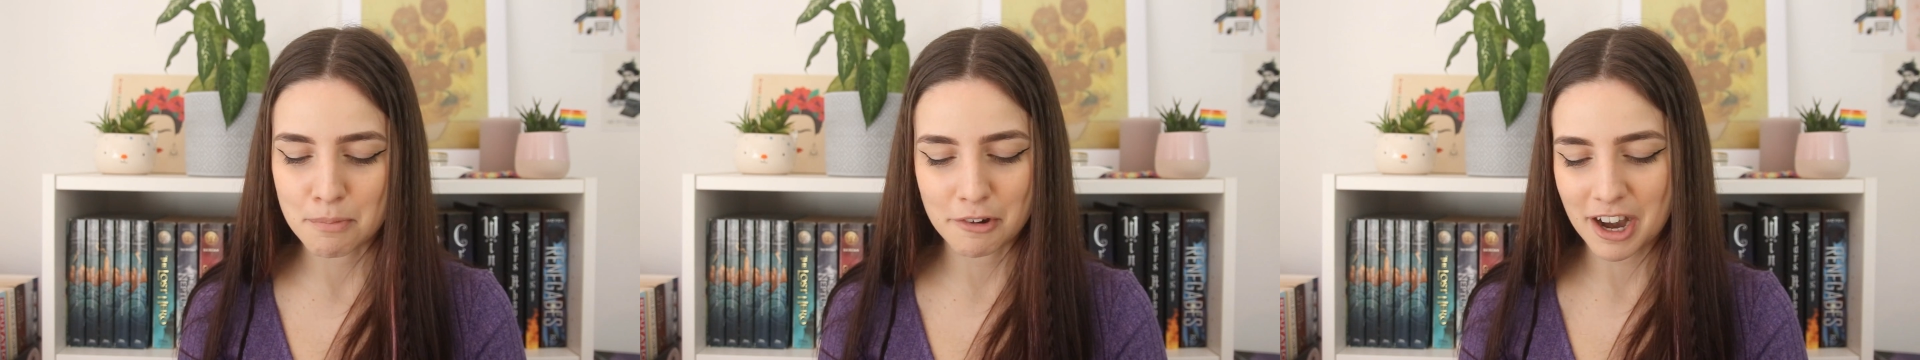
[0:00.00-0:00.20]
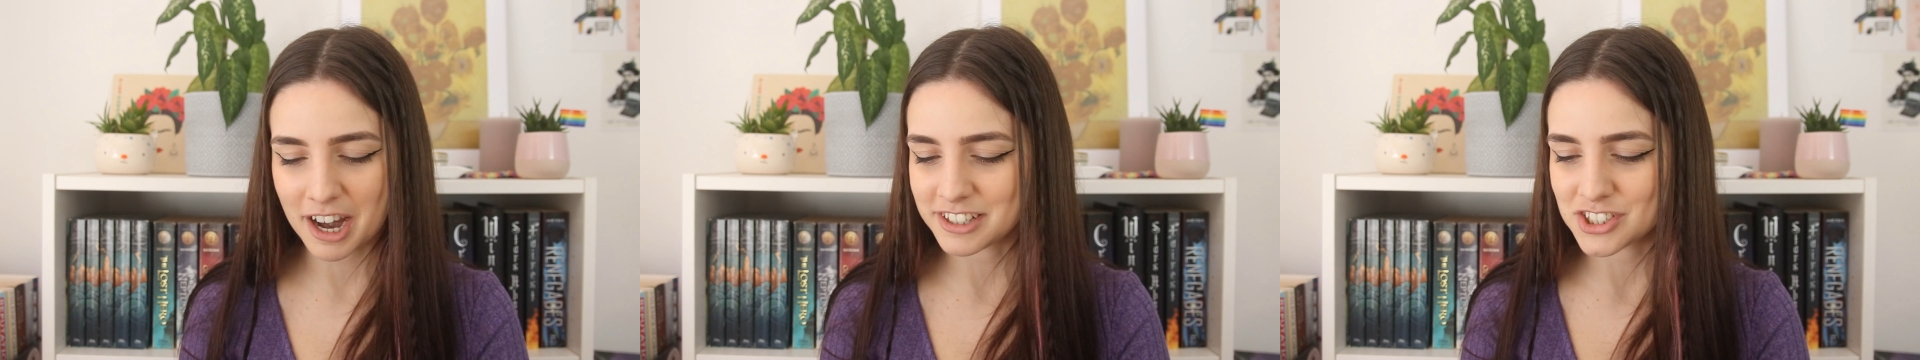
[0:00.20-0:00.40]

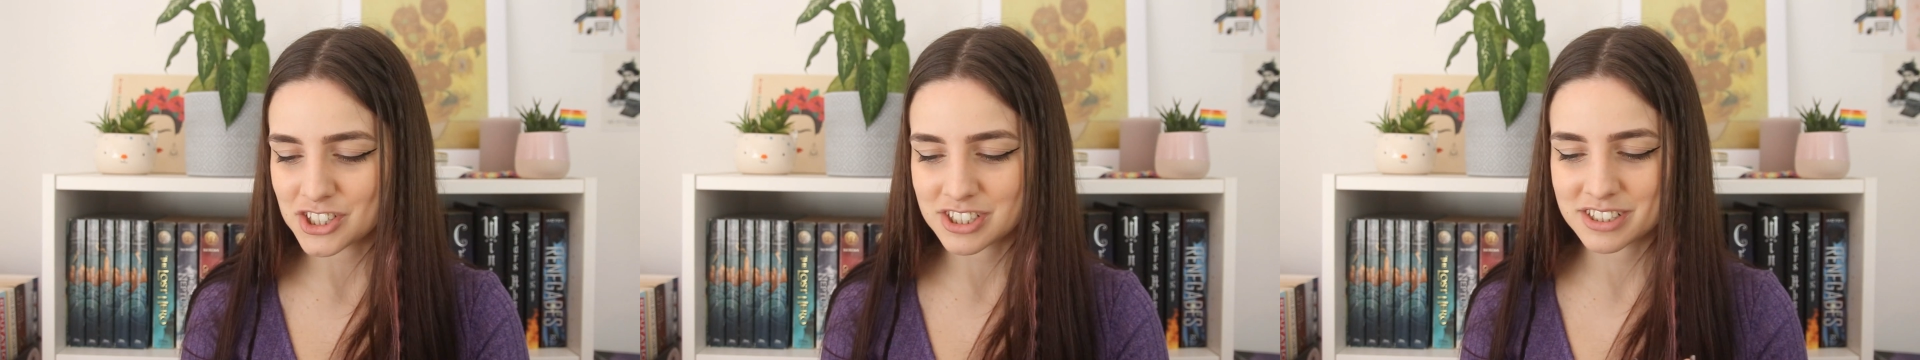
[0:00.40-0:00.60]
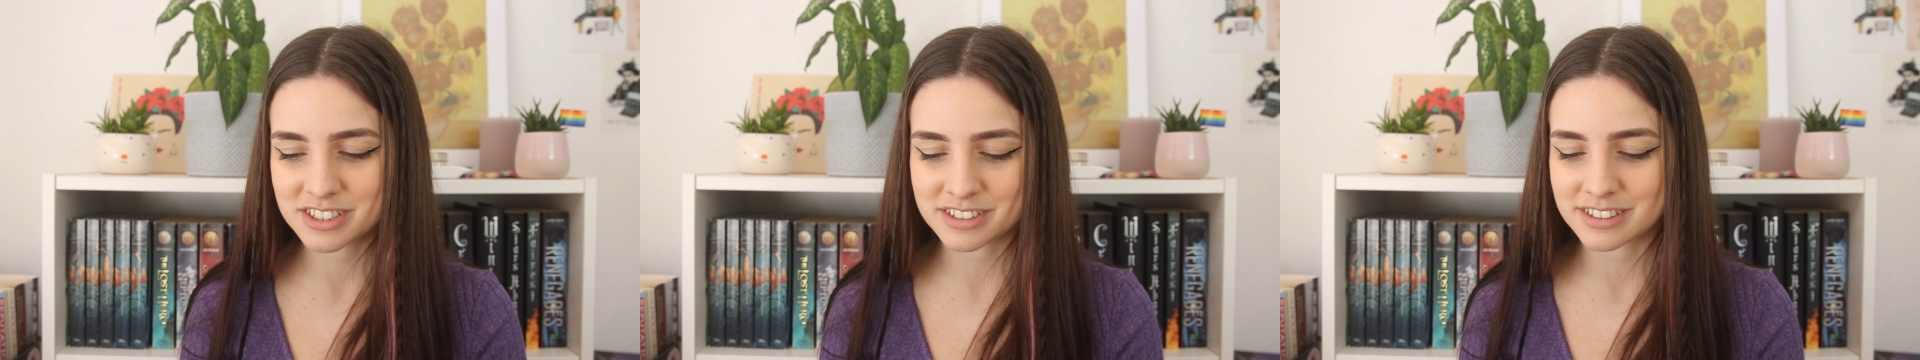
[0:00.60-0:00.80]
but I
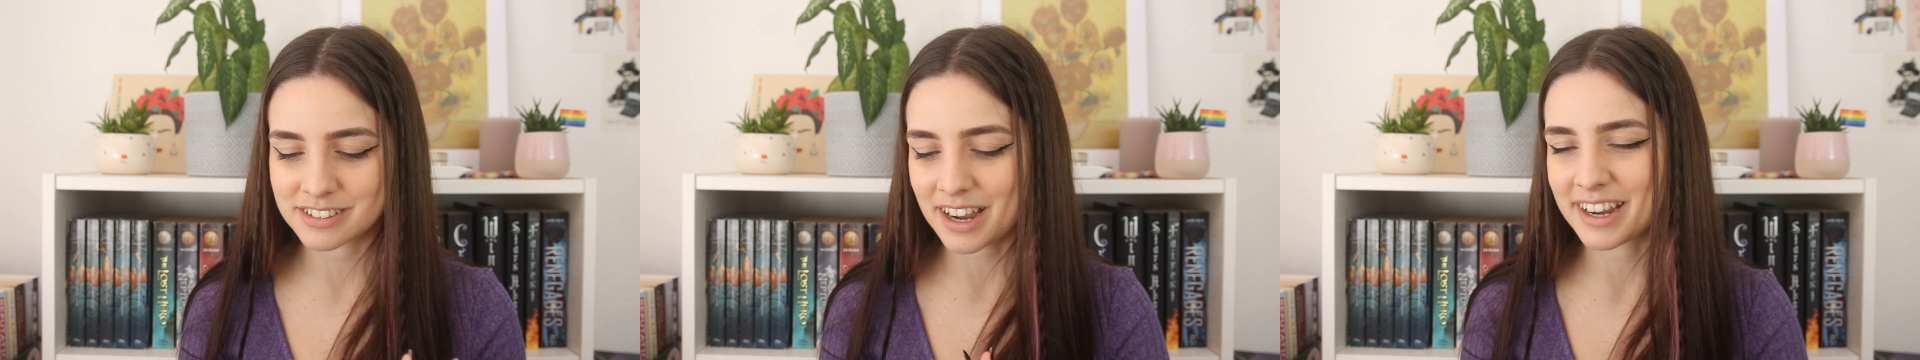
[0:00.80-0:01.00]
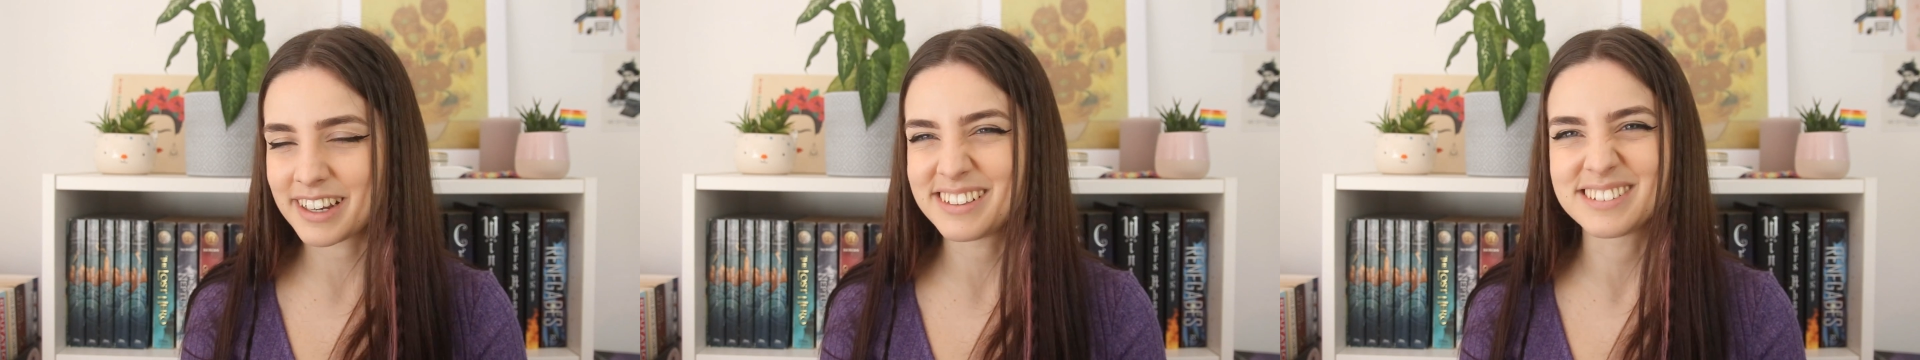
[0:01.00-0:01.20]

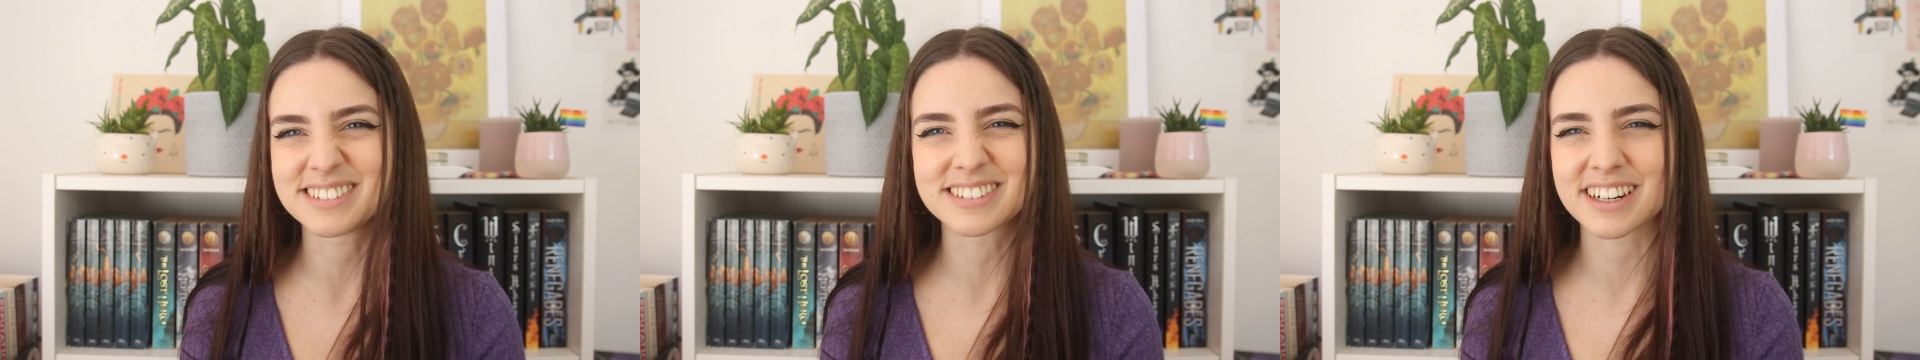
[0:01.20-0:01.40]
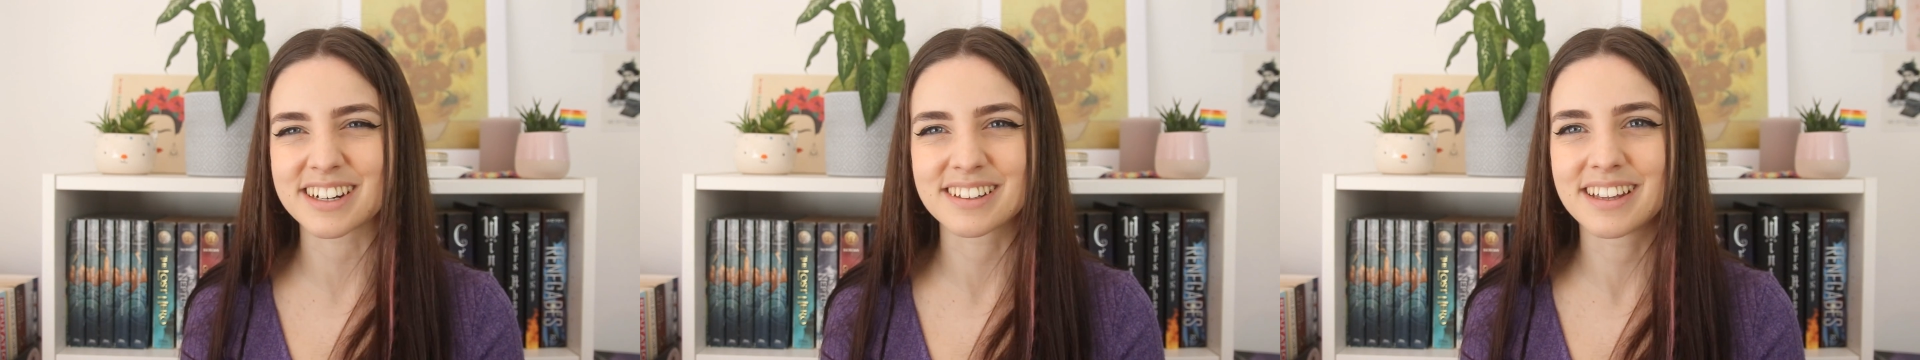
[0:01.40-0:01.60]

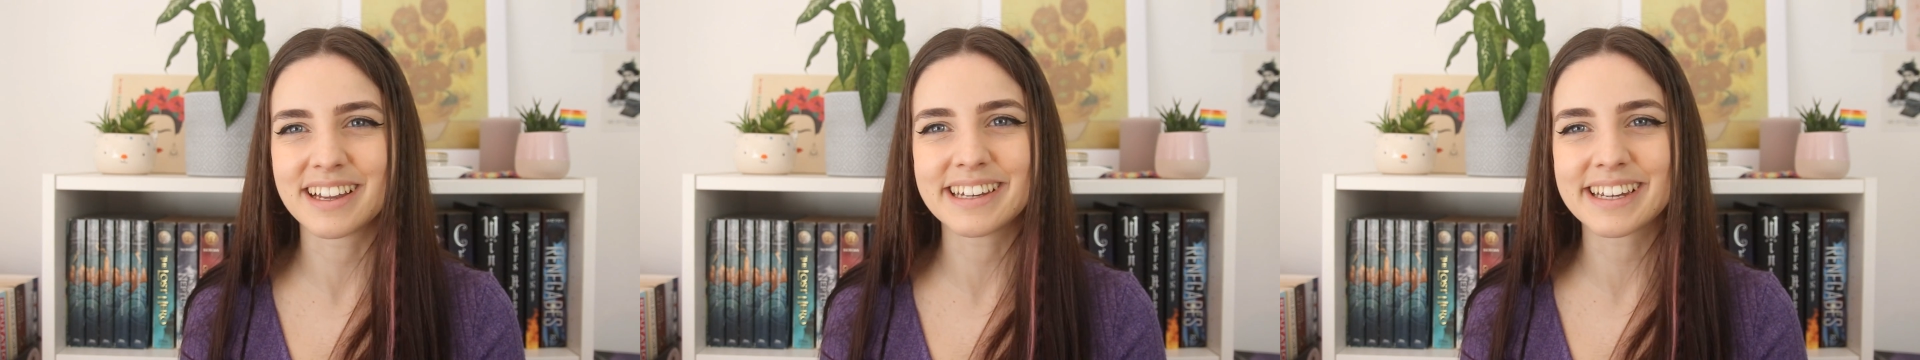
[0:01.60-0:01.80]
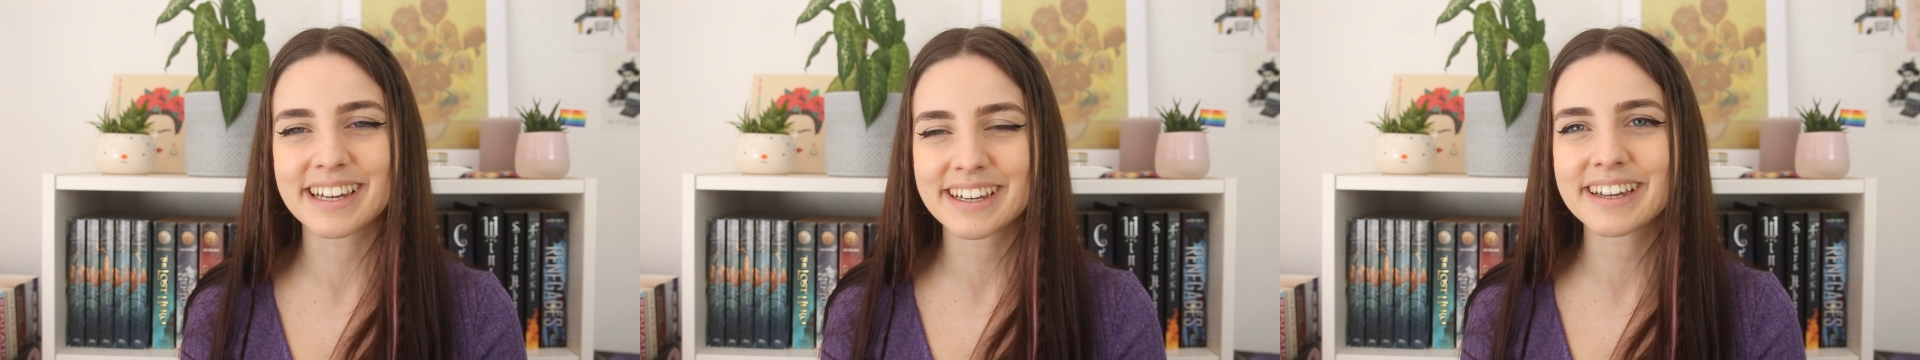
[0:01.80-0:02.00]
didn't
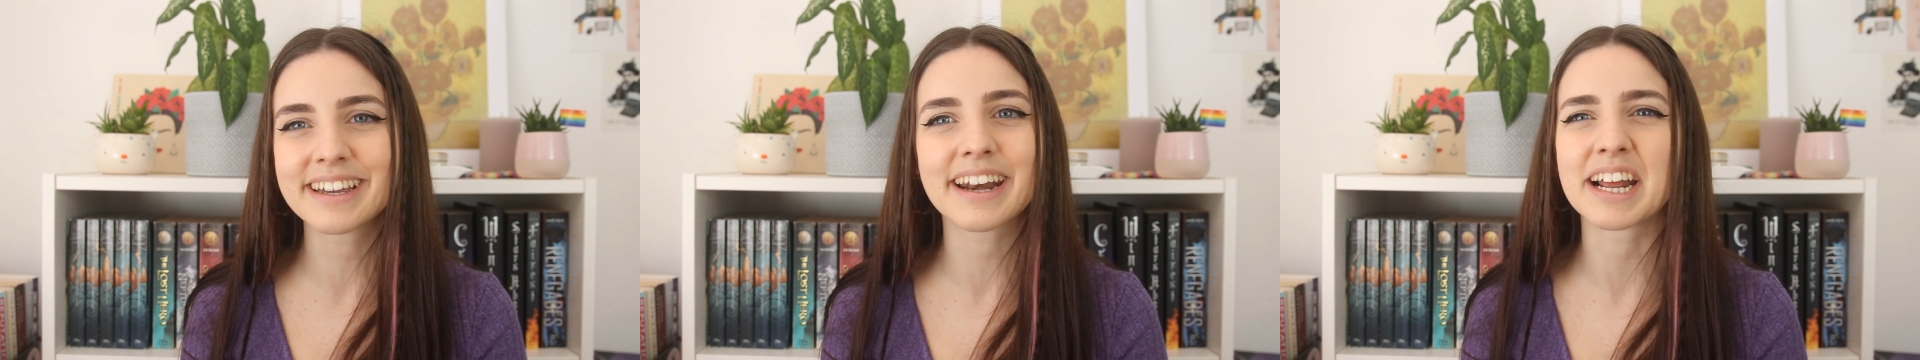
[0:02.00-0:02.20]
like it,